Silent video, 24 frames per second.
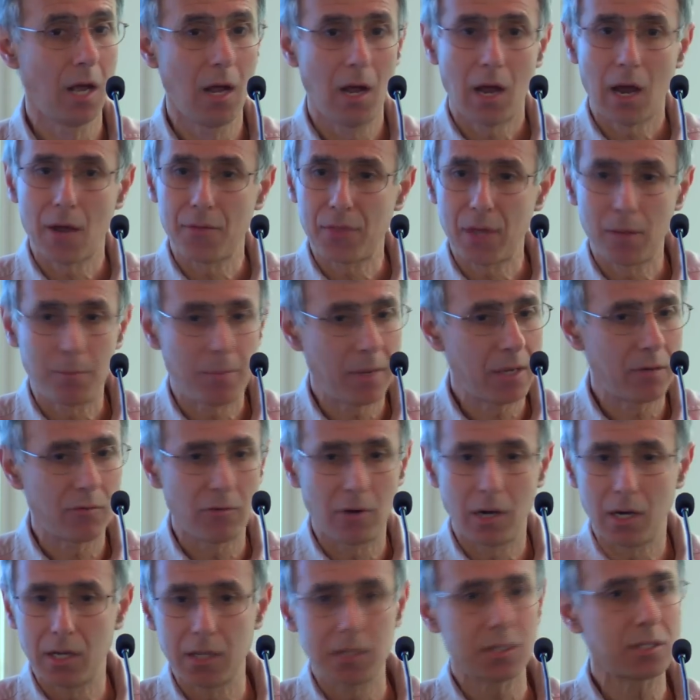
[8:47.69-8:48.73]
And they're being
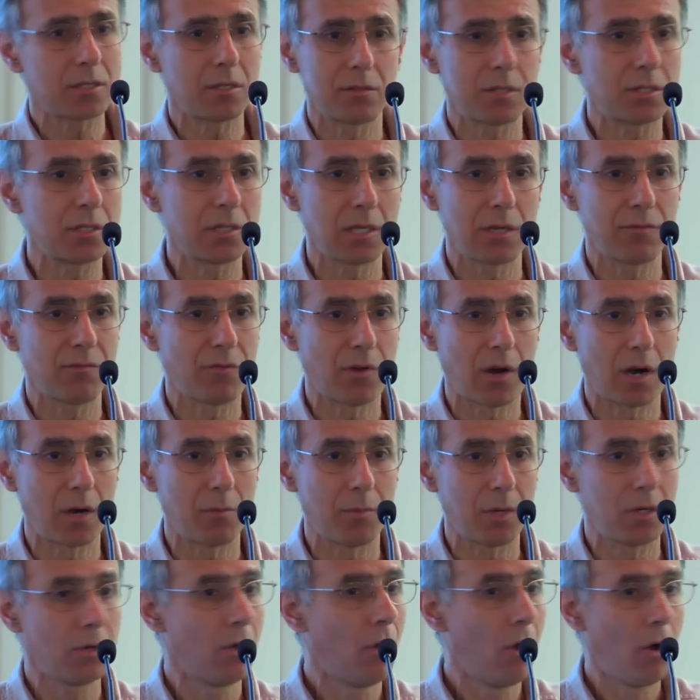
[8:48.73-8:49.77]
released into the
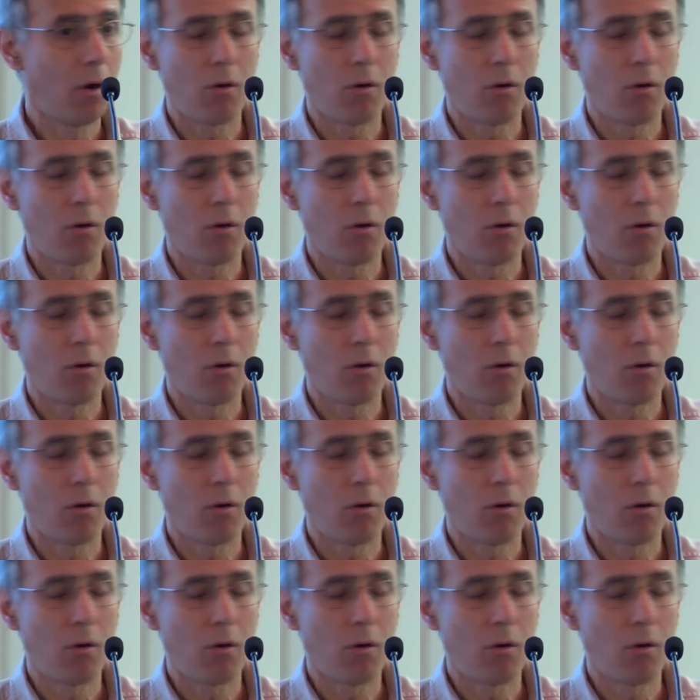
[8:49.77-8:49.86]
environment.